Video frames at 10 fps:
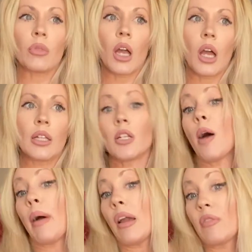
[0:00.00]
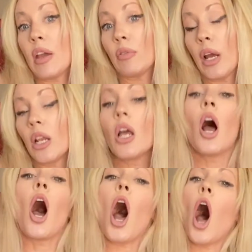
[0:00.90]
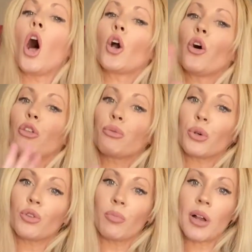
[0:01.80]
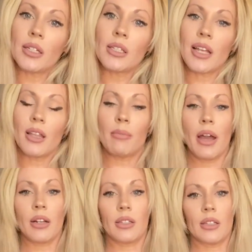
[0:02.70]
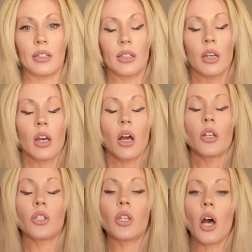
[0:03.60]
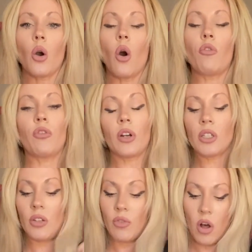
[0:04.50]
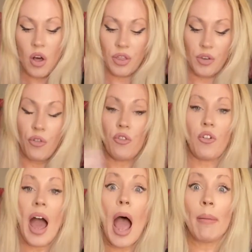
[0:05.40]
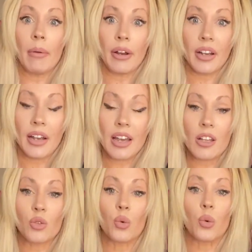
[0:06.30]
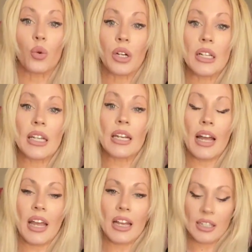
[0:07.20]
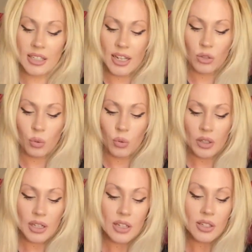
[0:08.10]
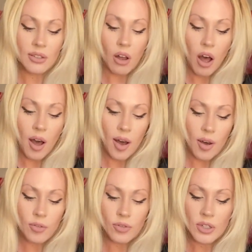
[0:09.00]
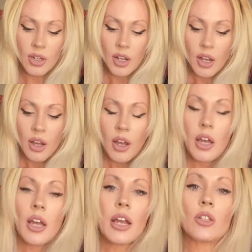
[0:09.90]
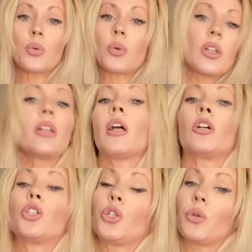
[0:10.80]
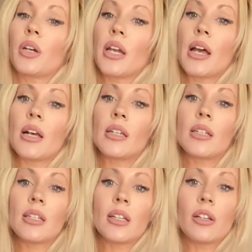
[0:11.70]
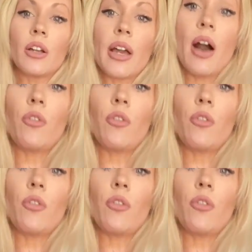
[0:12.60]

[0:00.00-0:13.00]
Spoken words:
it's not my favorite. I'll go through the pluses and the minuses. So first of all, the fabric is really nice. It's really soft. It's really luxurious. Look how